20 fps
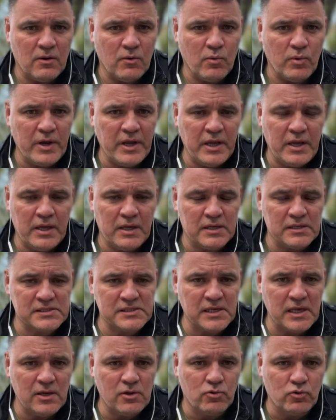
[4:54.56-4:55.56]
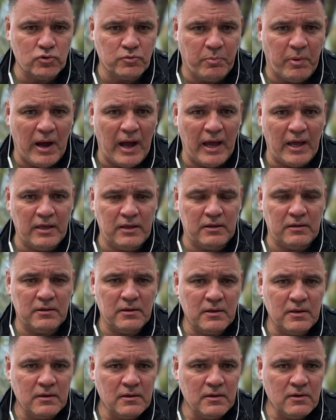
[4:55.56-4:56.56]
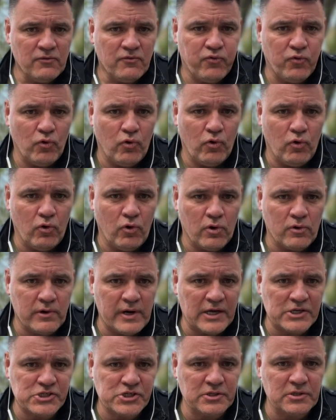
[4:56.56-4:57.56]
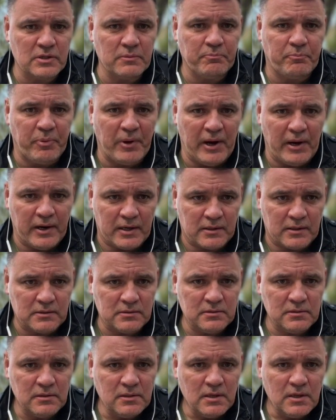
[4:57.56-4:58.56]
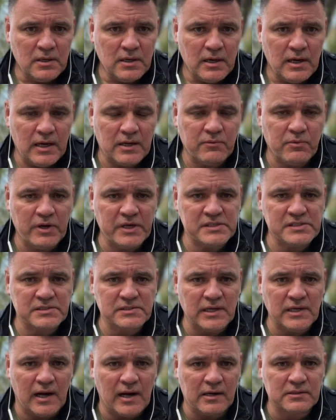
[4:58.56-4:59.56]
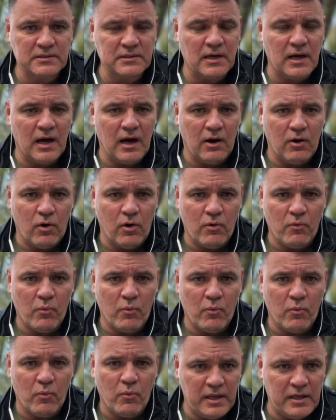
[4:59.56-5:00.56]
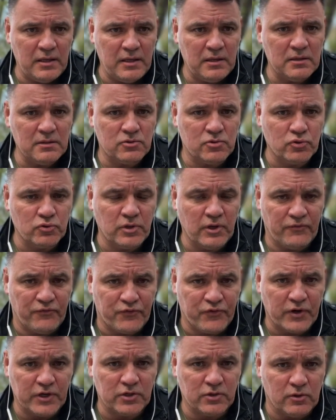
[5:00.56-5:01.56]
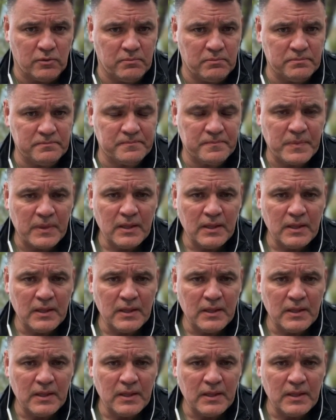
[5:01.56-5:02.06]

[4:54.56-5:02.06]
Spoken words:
We say goodbye for Russian Empire. and we start our way to the freedom.